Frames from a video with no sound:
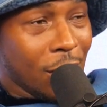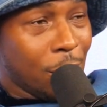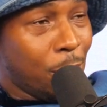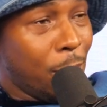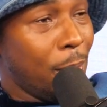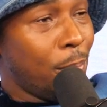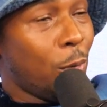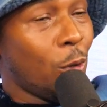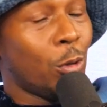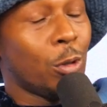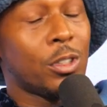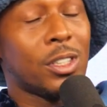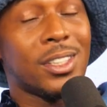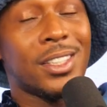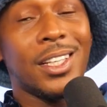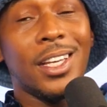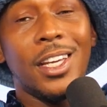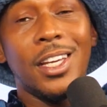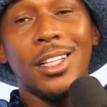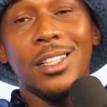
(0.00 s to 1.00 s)
people have
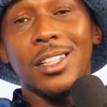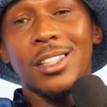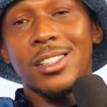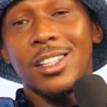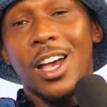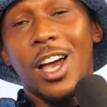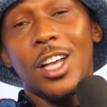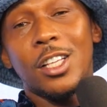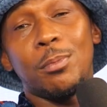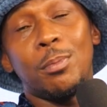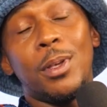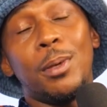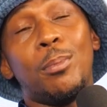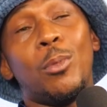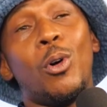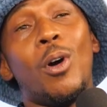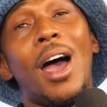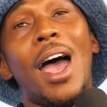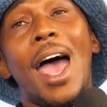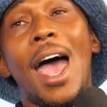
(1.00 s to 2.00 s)
seen, designs
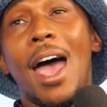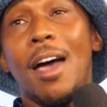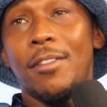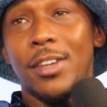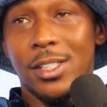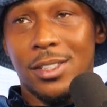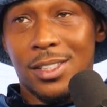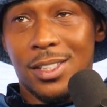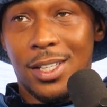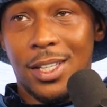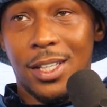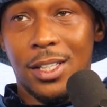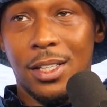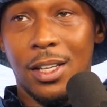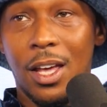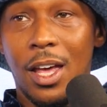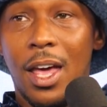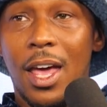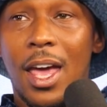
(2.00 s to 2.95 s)
people haven't seen.